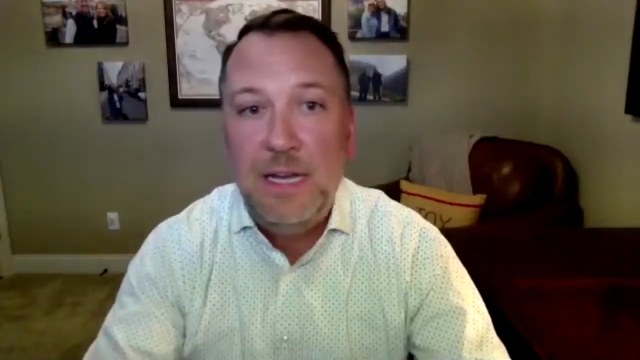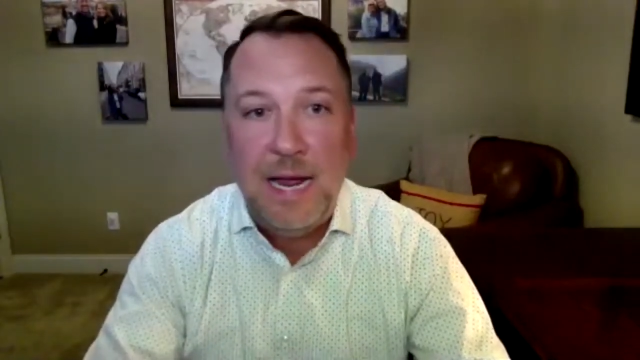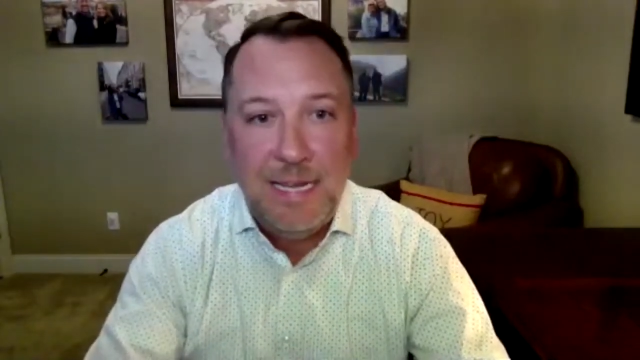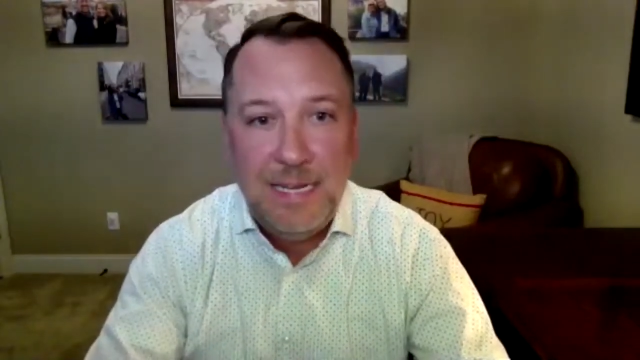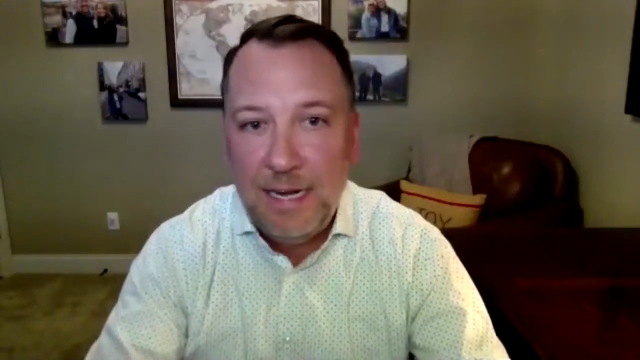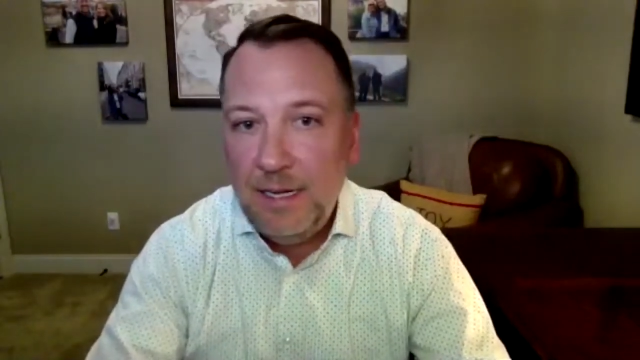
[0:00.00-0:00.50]

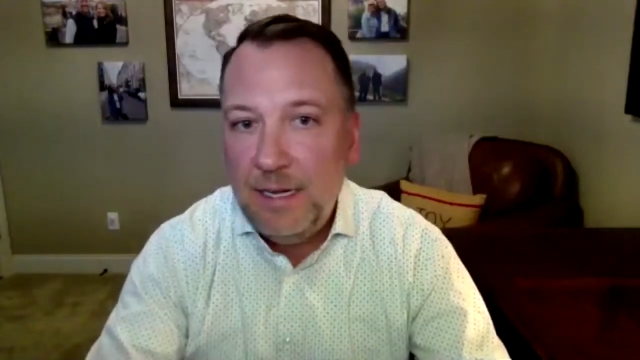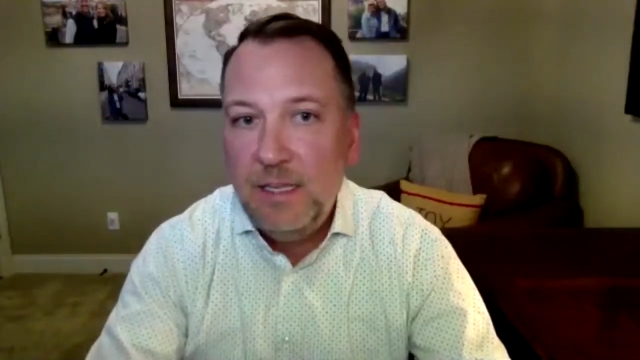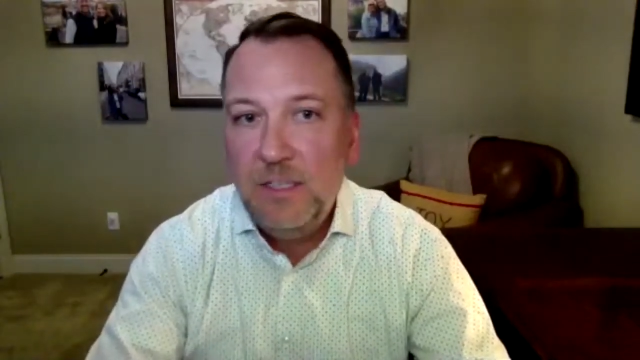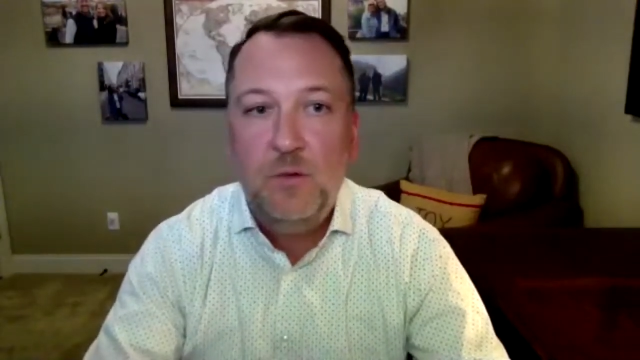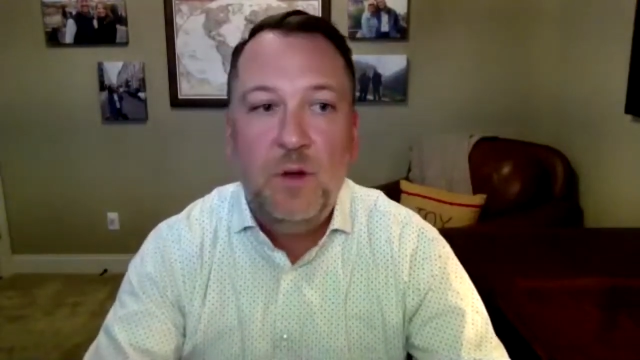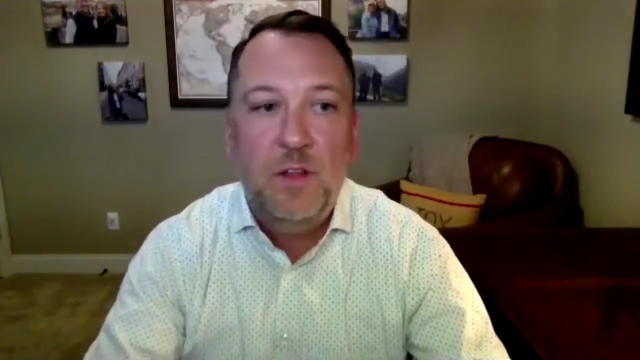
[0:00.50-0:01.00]

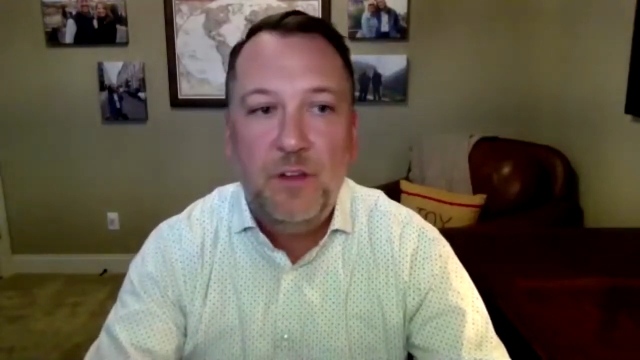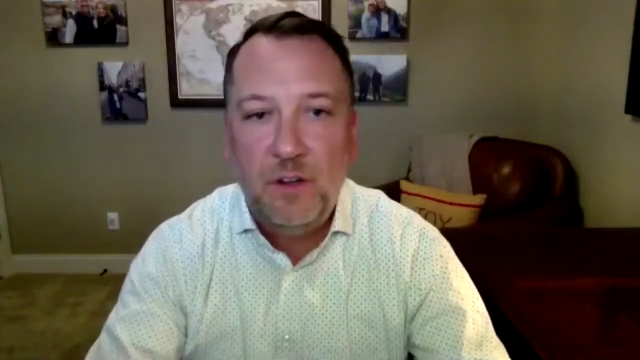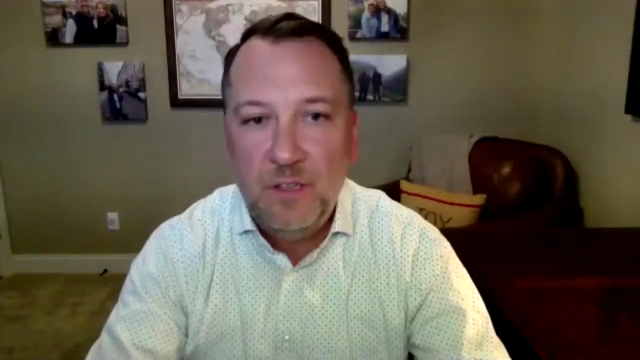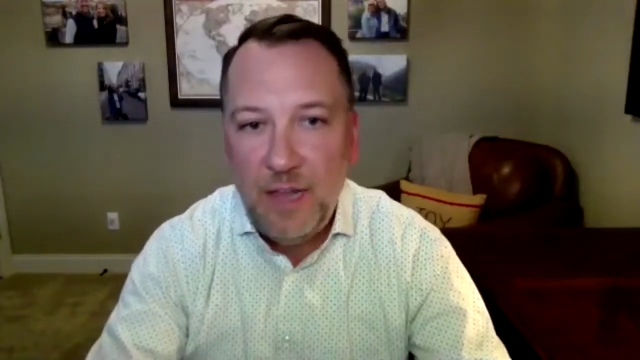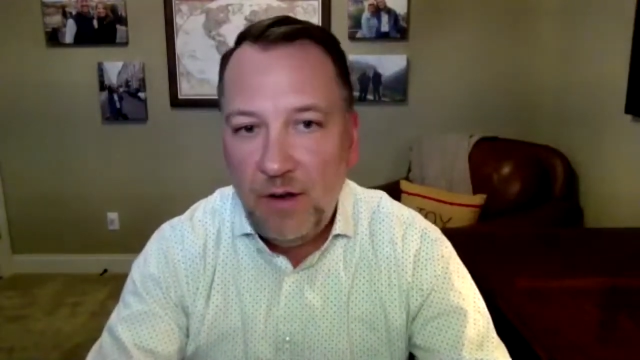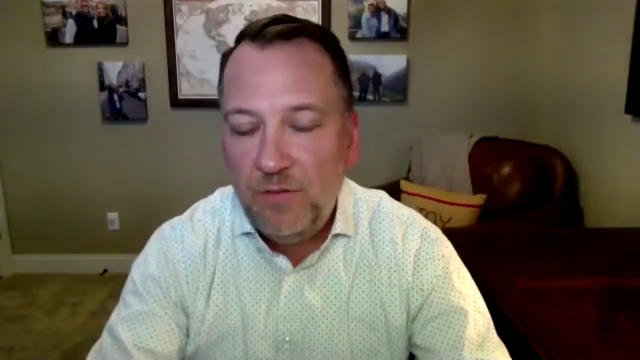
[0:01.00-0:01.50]
identities, around their
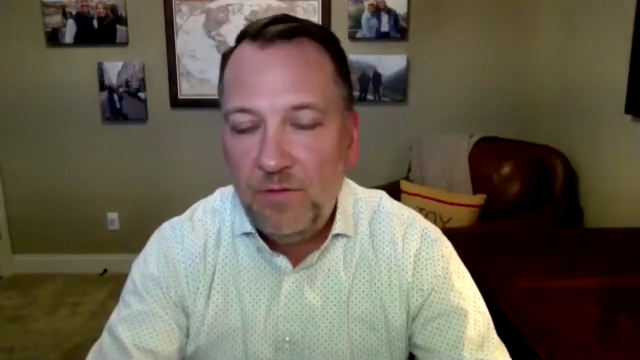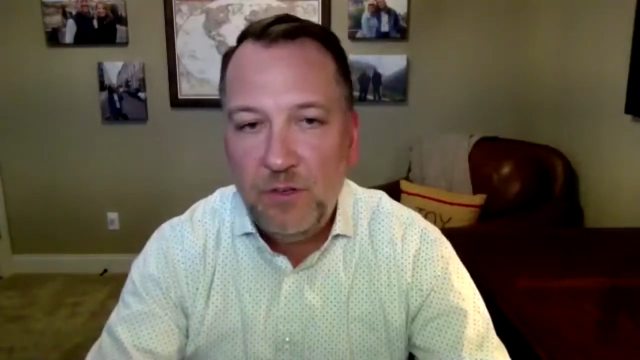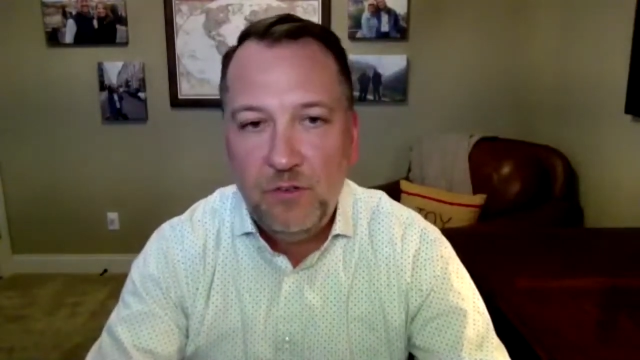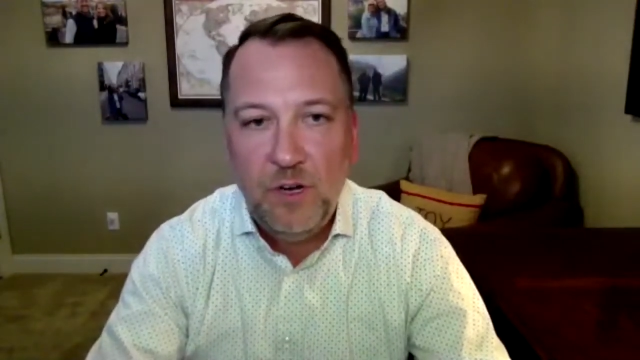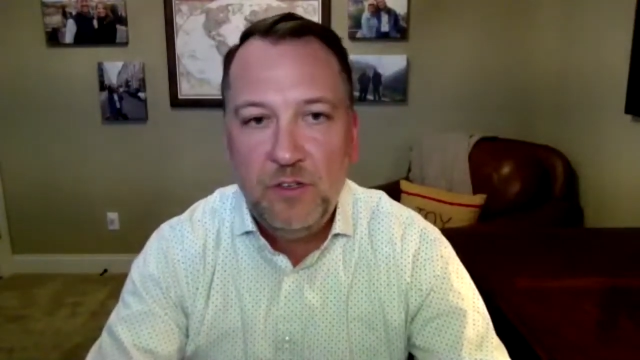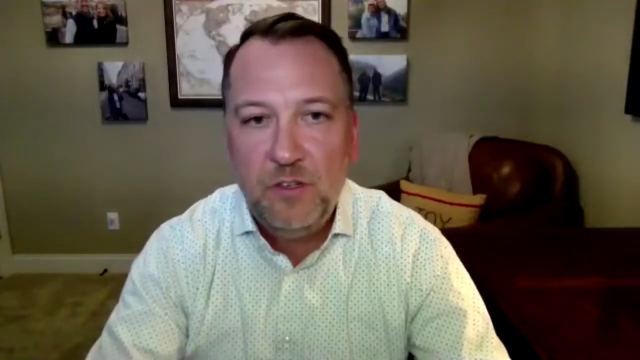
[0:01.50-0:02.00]
cloud
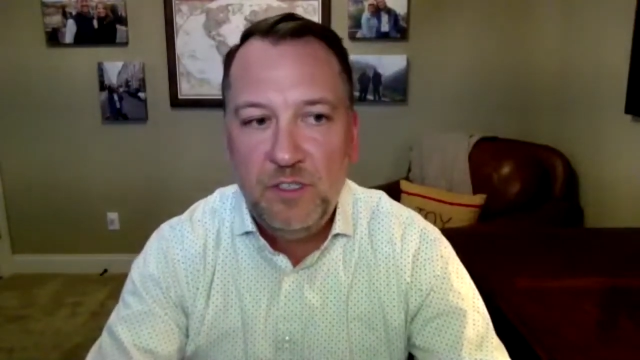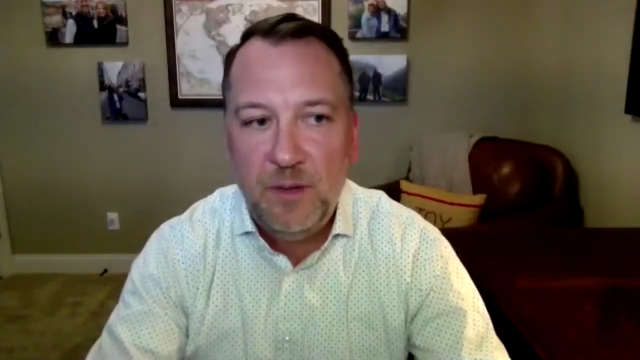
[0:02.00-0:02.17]
infrastructures.